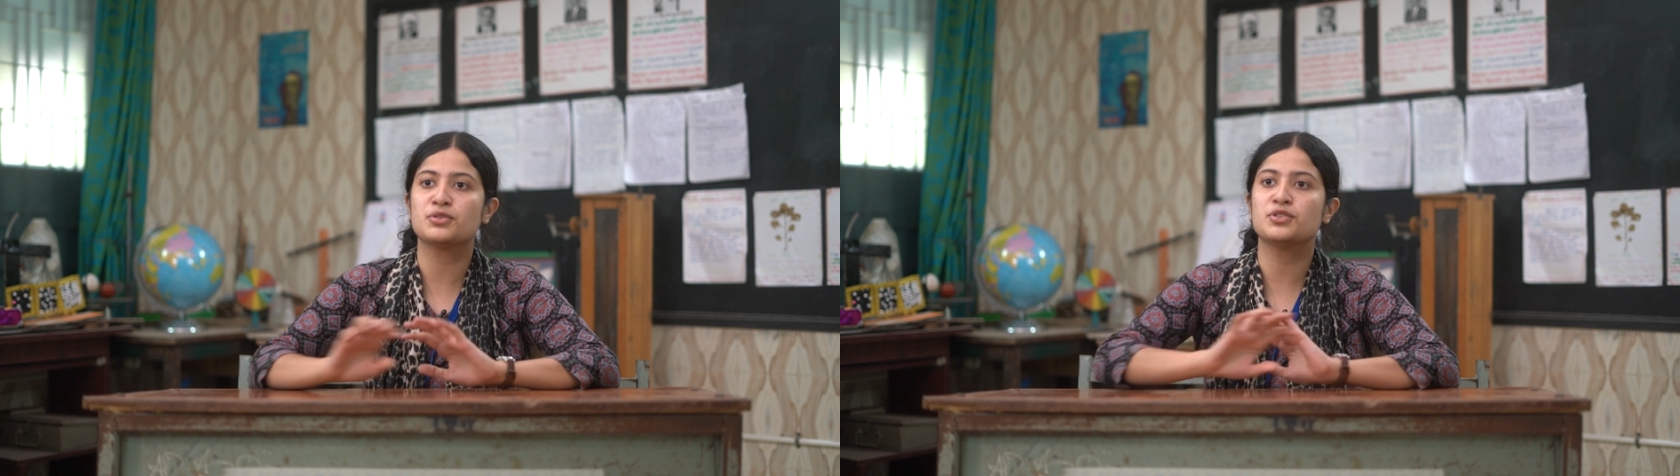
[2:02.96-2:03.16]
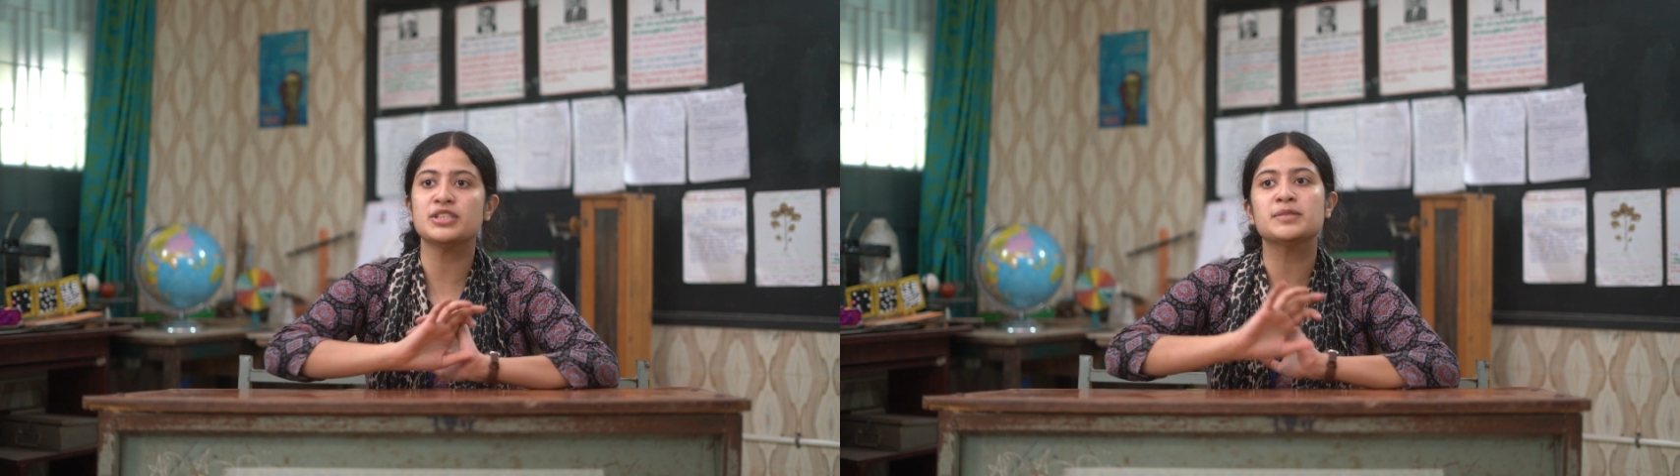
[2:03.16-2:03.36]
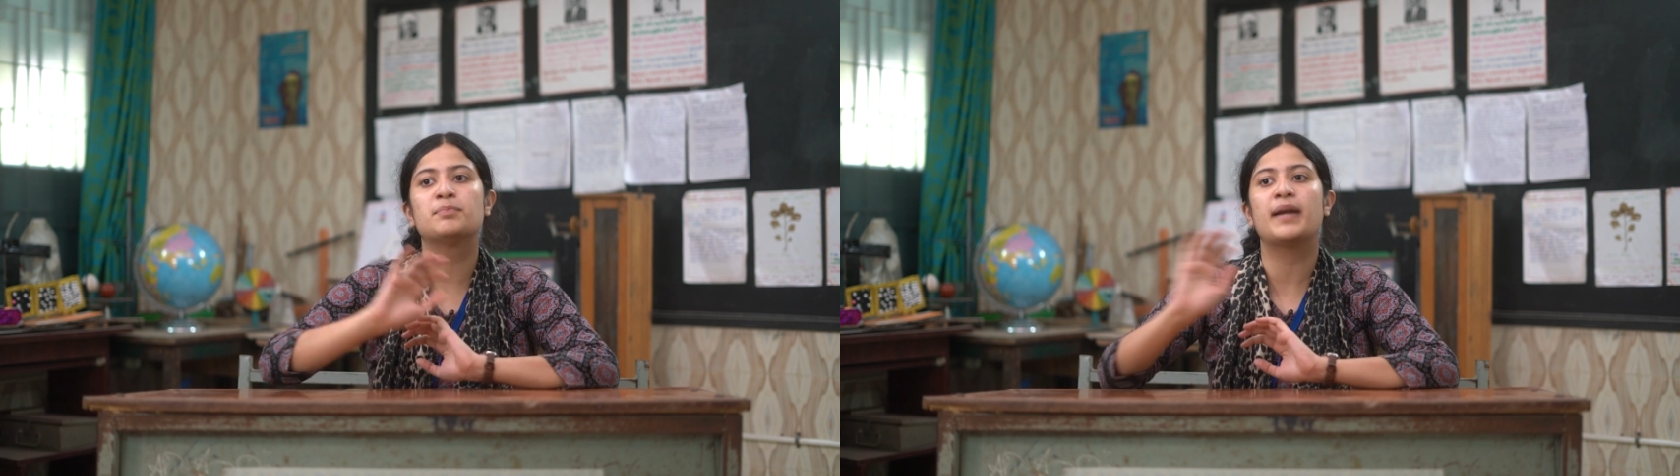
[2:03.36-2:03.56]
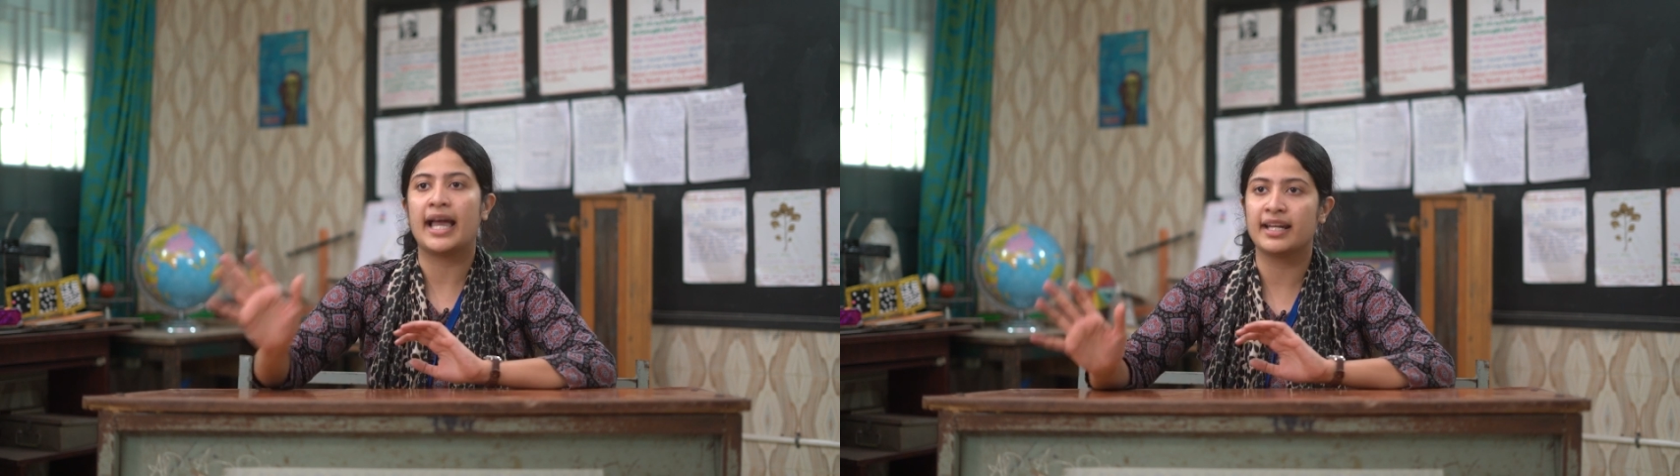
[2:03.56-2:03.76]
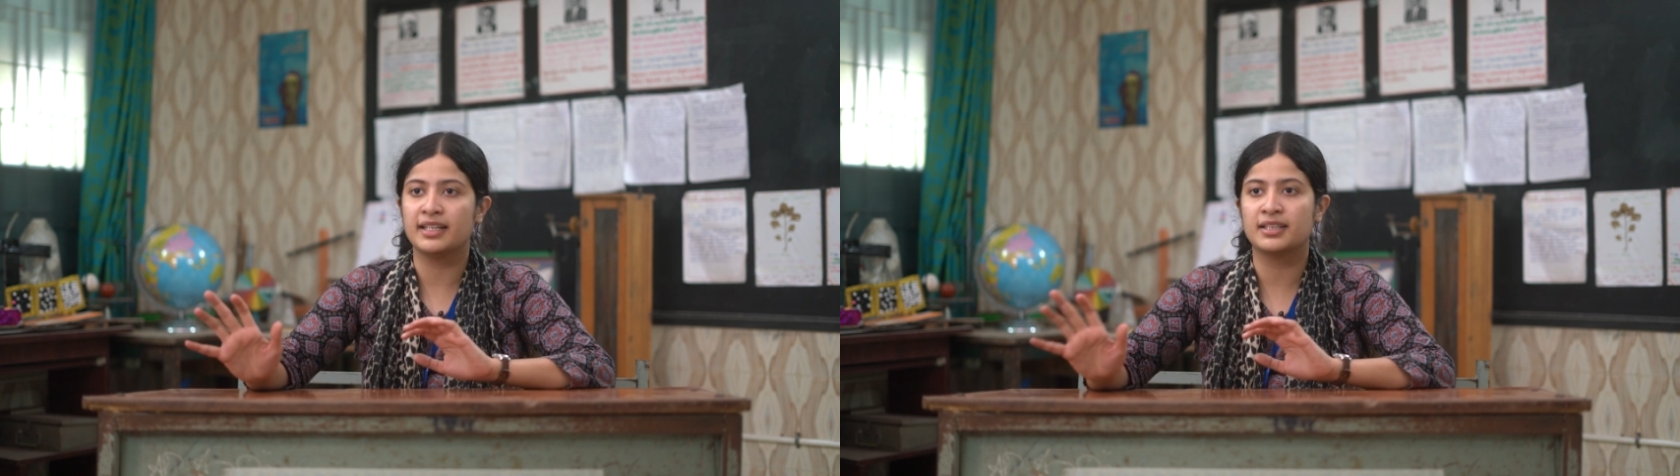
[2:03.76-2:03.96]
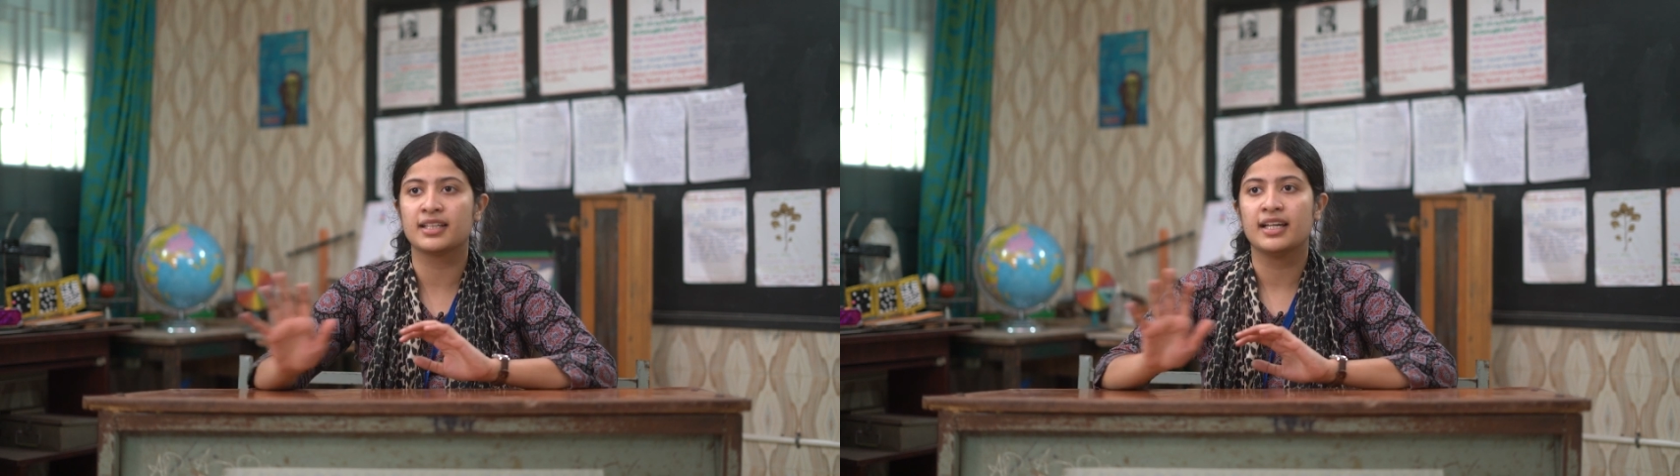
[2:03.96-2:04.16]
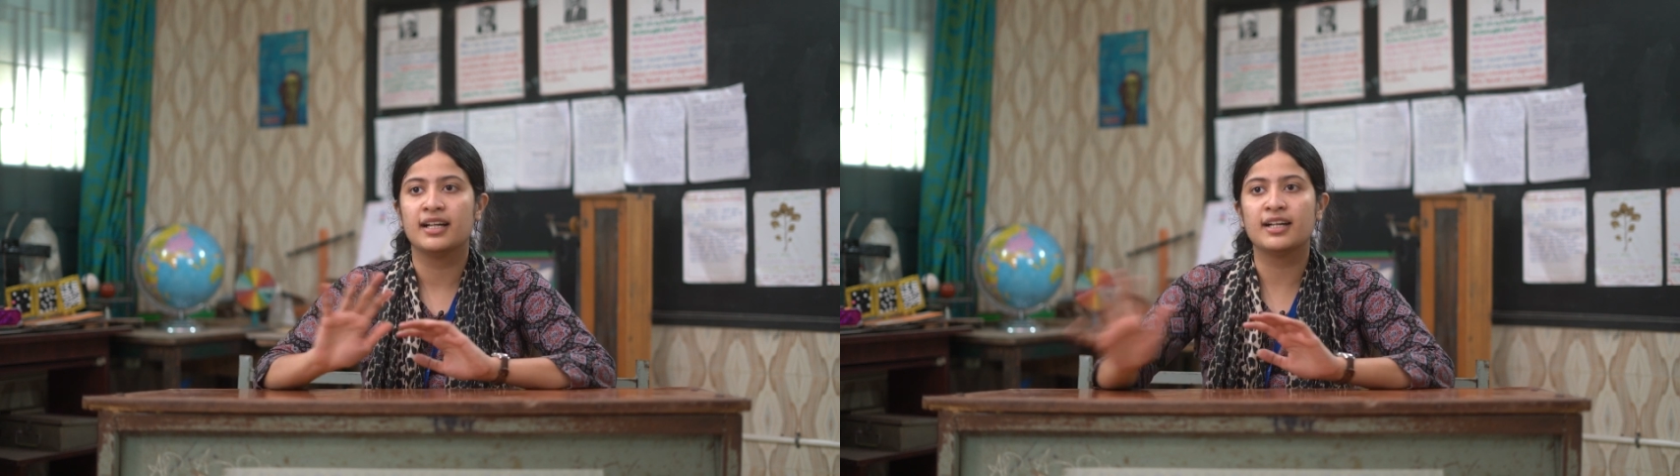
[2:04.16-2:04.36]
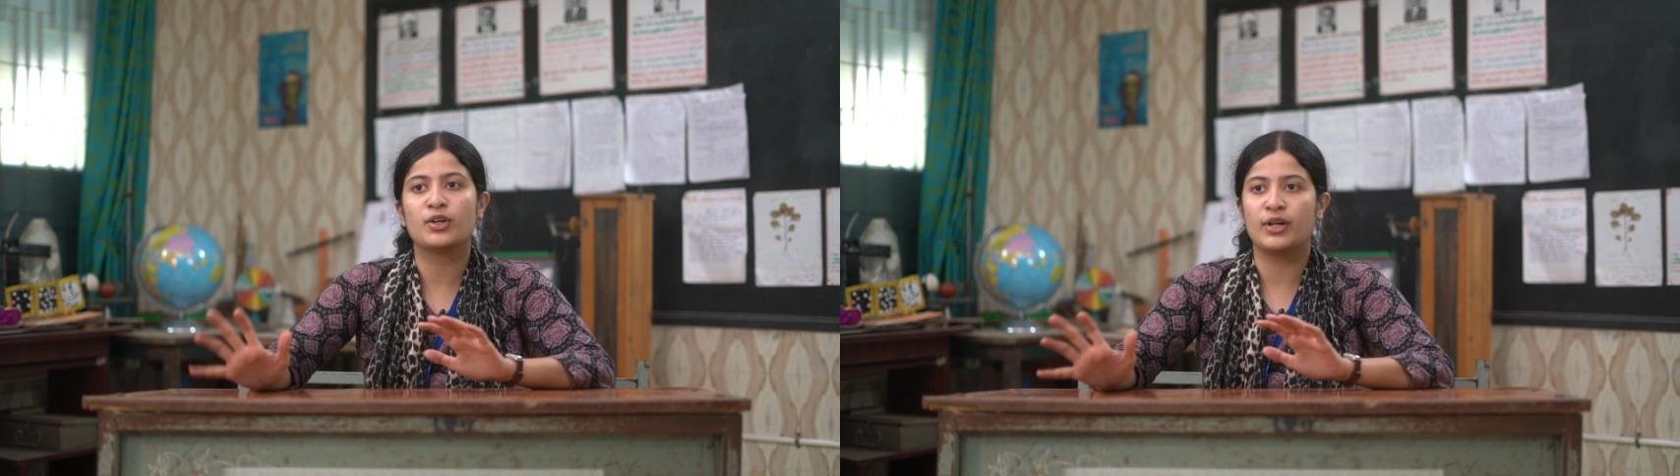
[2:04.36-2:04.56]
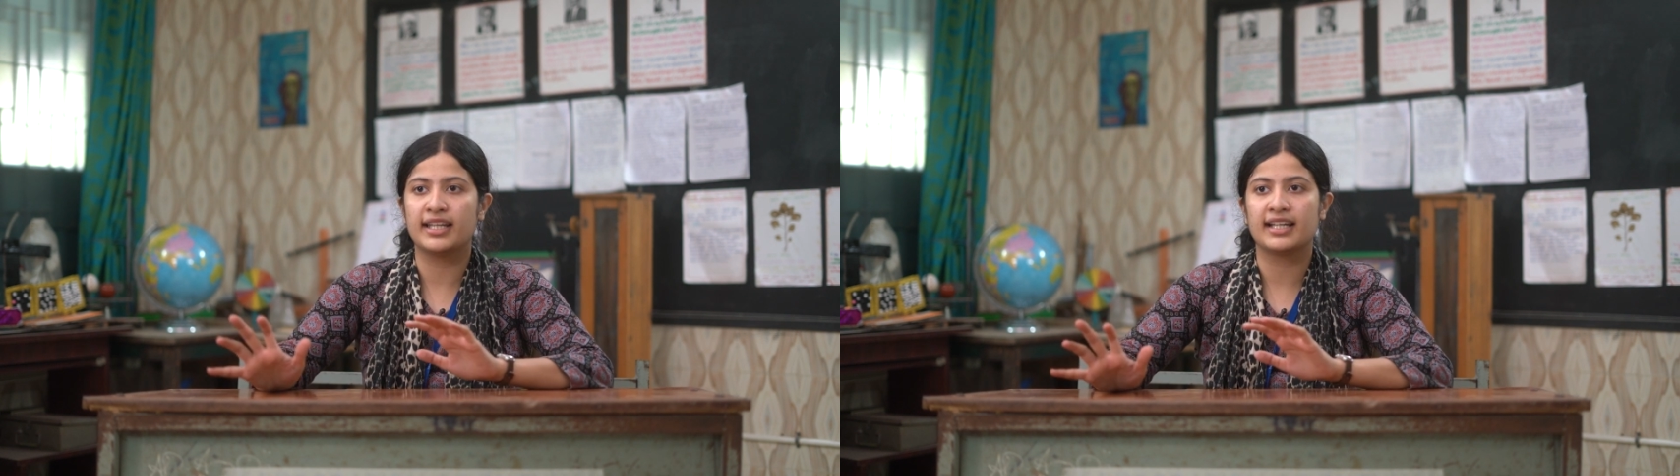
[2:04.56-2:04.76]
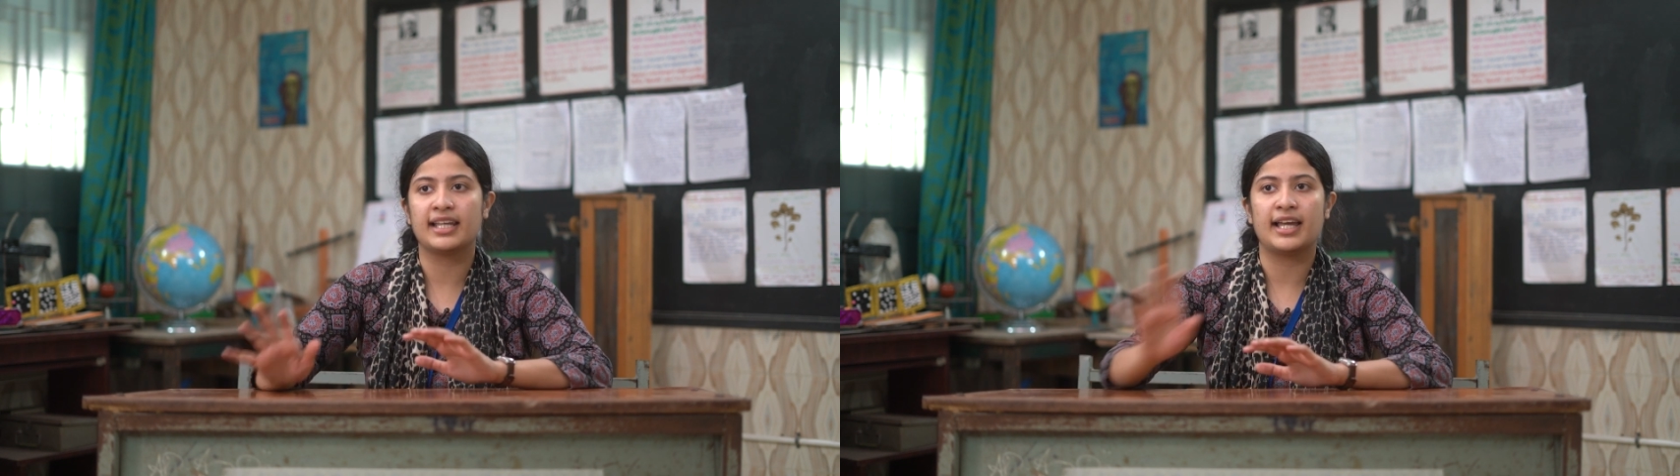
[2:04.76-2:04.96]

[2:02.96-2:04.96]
to just plan it accordingly.